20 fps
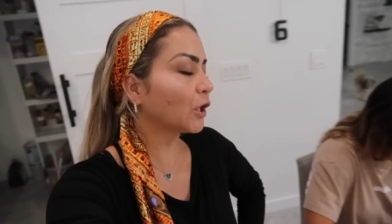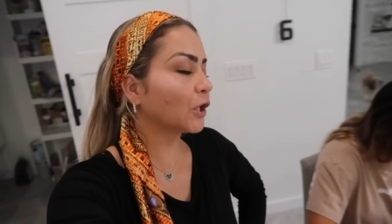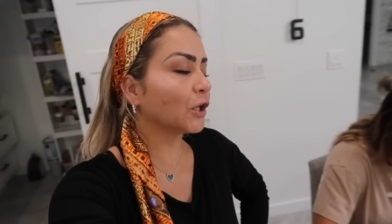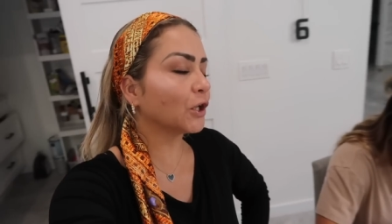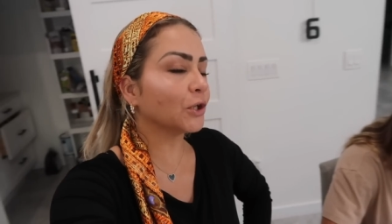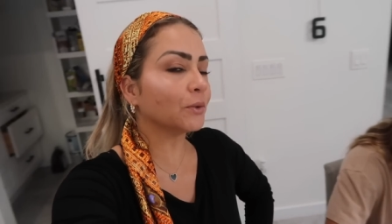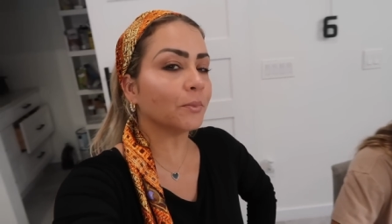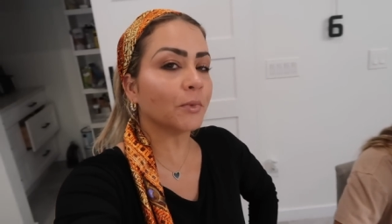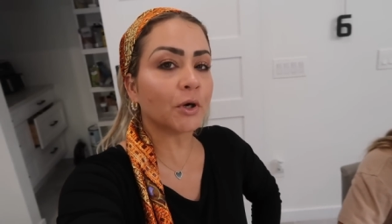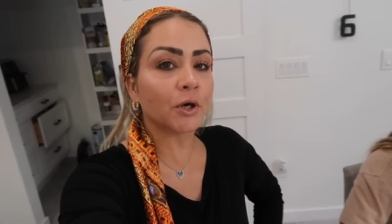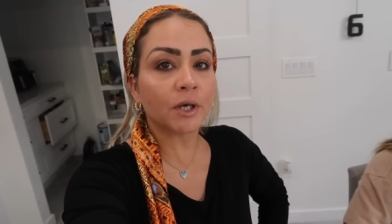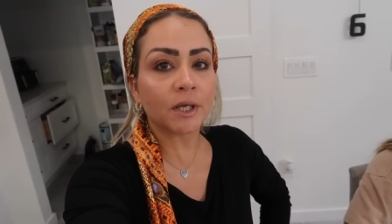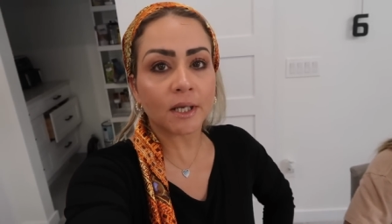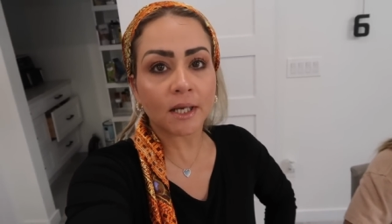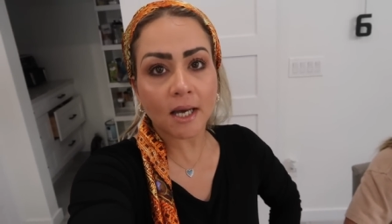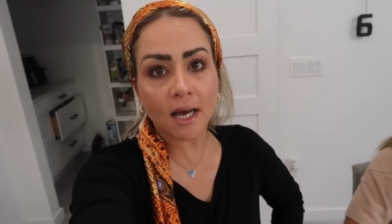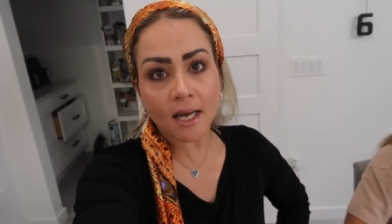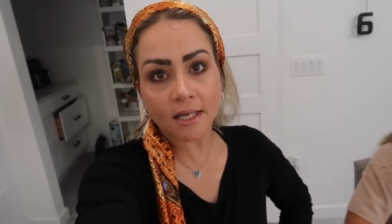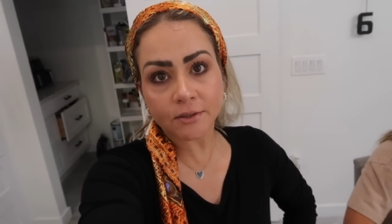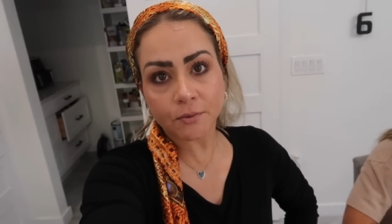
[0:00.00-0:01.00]
Good morning,
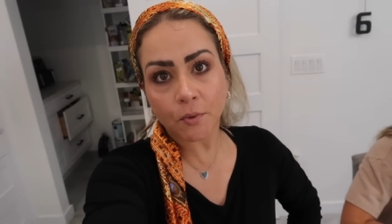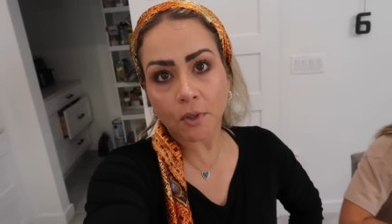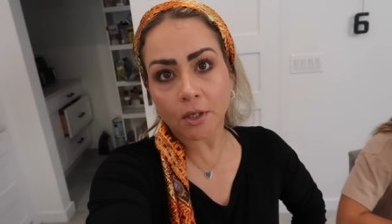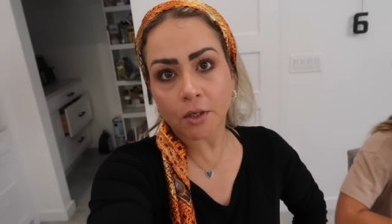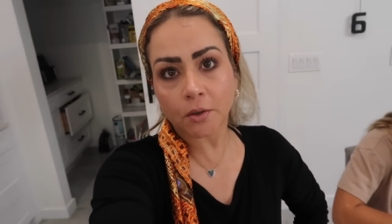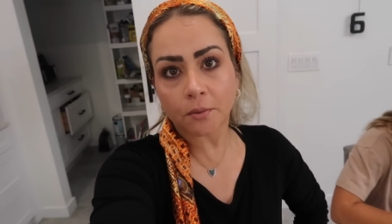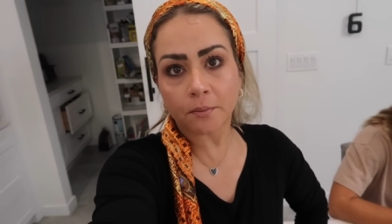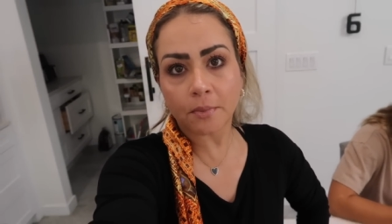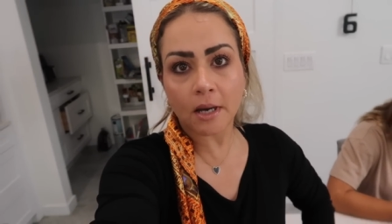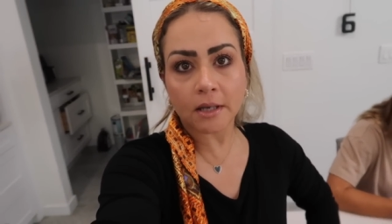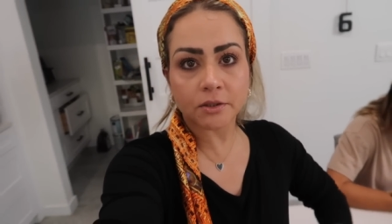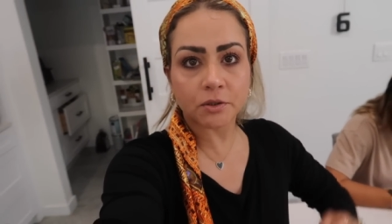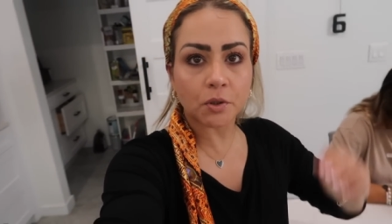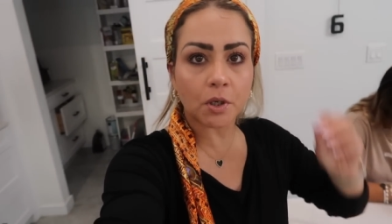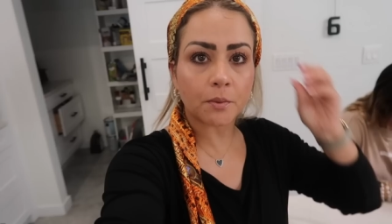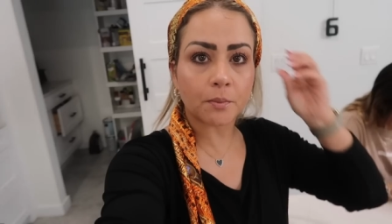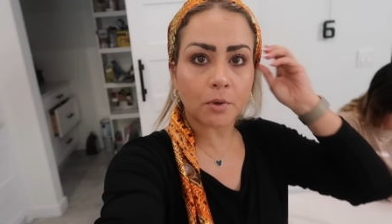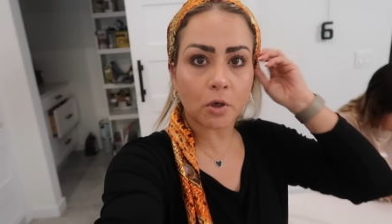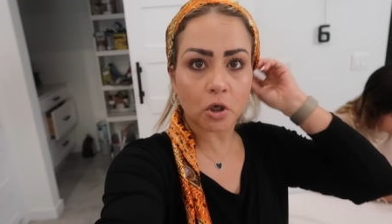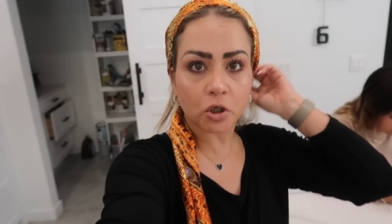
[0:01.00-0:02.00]
guys. Welcome back to
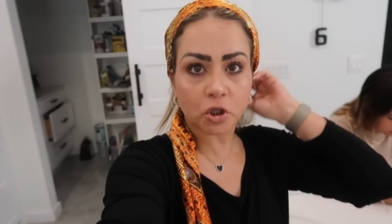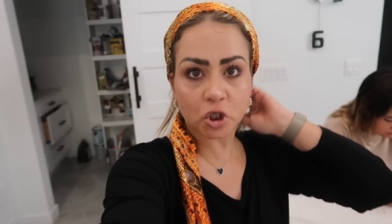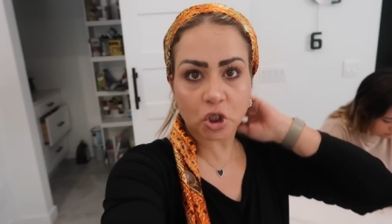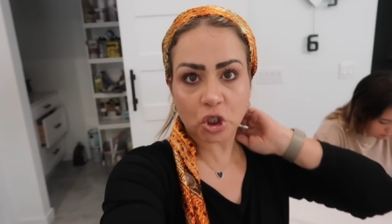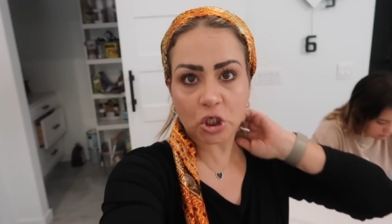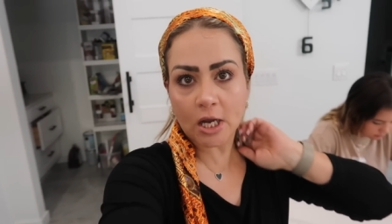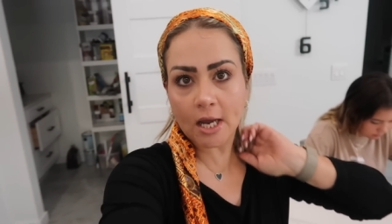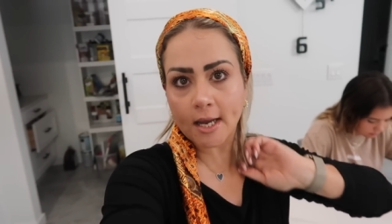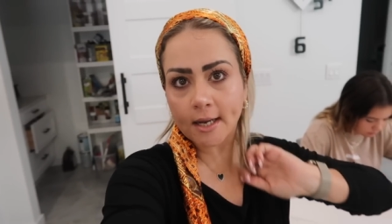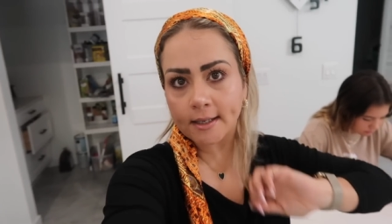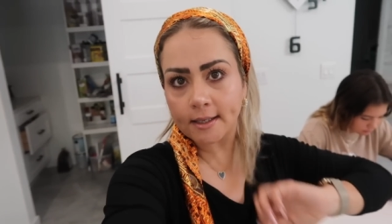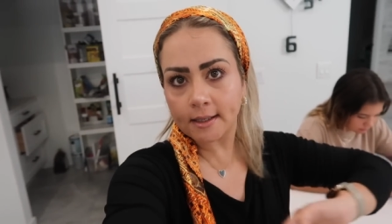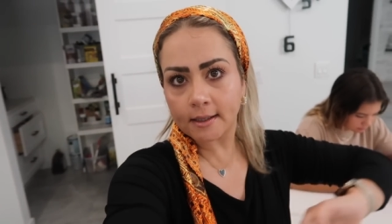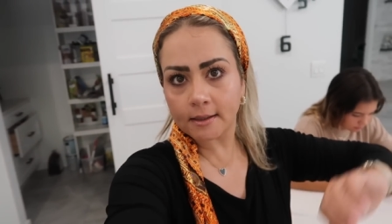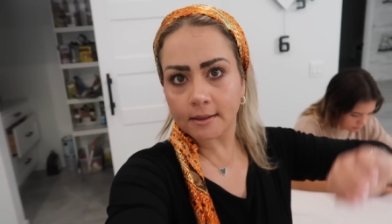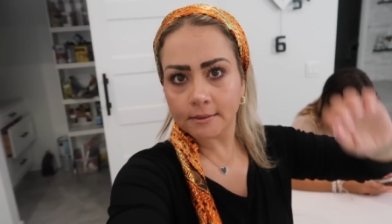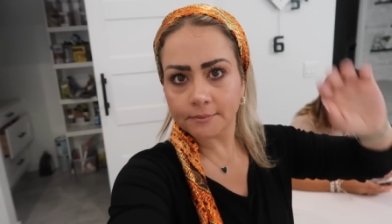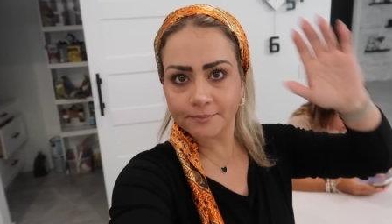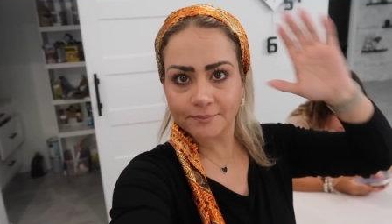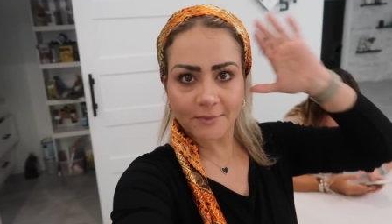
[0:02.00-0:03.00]
our vlog
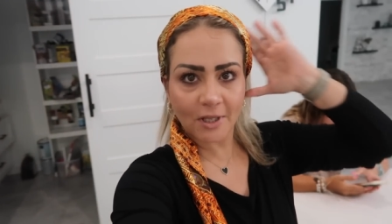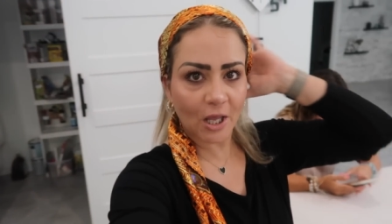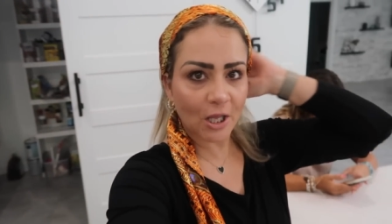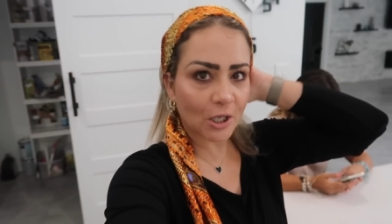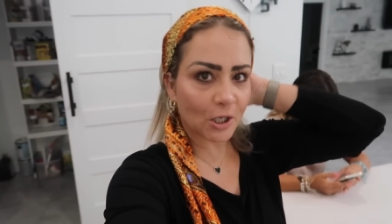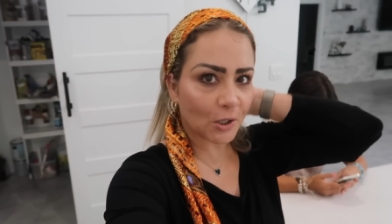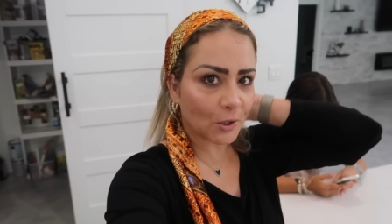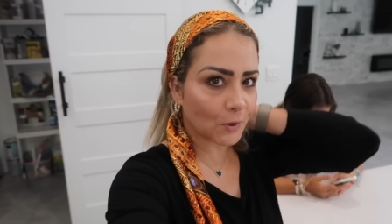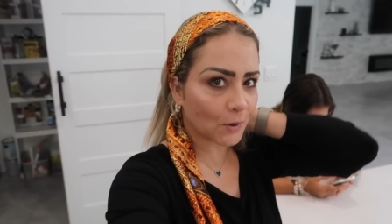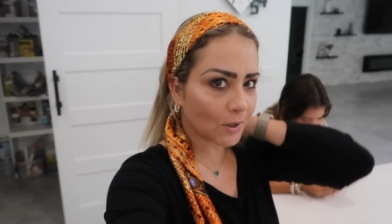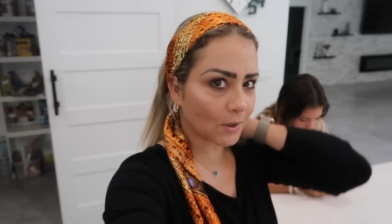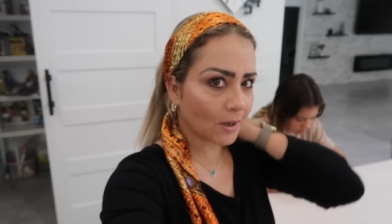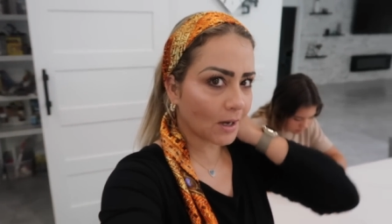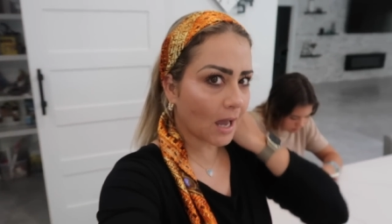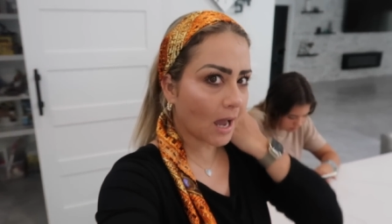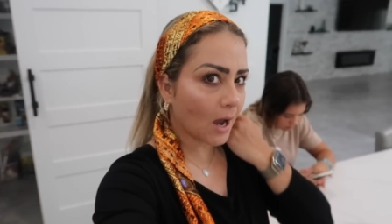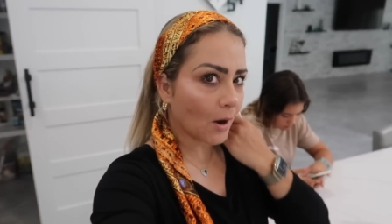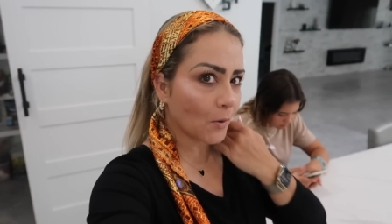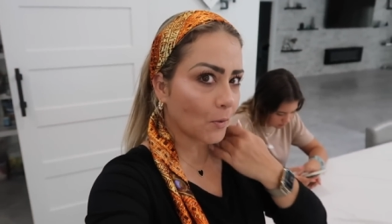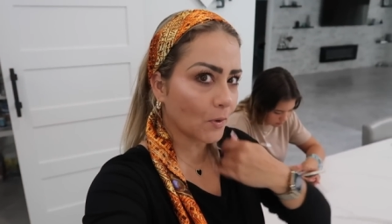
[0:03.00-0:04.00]
channel. Look
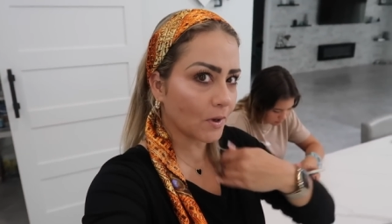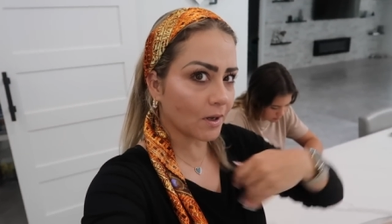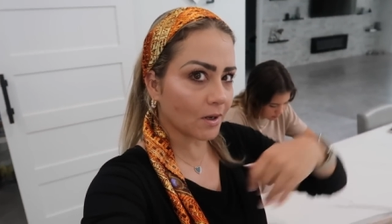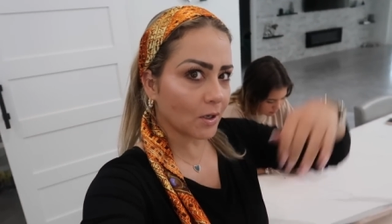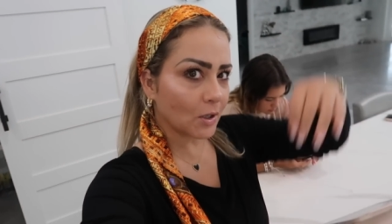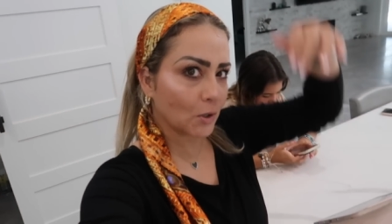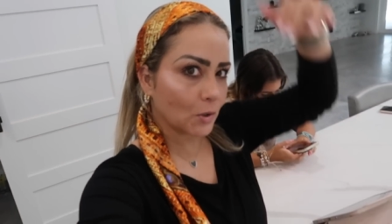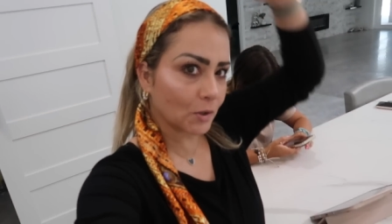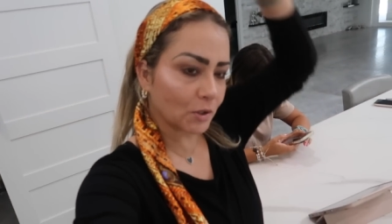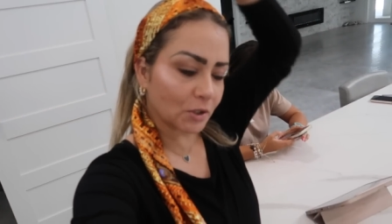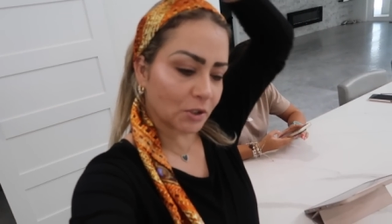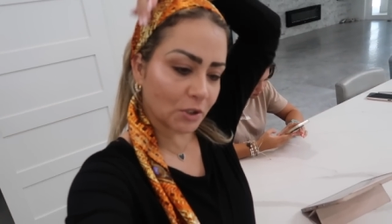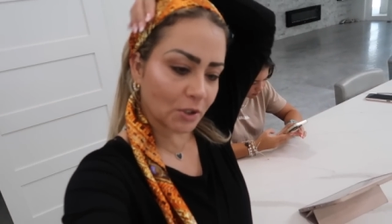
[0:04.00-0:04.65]
how we look